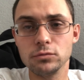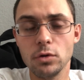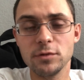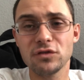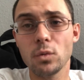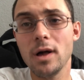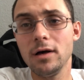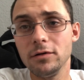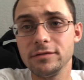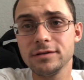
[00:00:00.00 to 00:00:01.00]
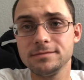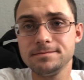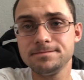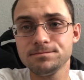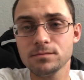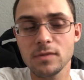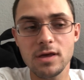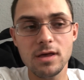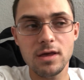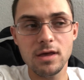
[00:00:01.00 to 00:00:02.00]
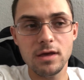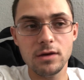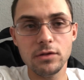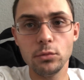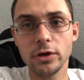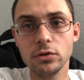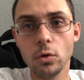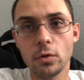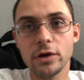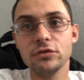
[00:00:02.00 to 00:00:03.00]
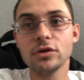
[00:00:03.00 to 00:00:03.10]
Romans 12, that we glory in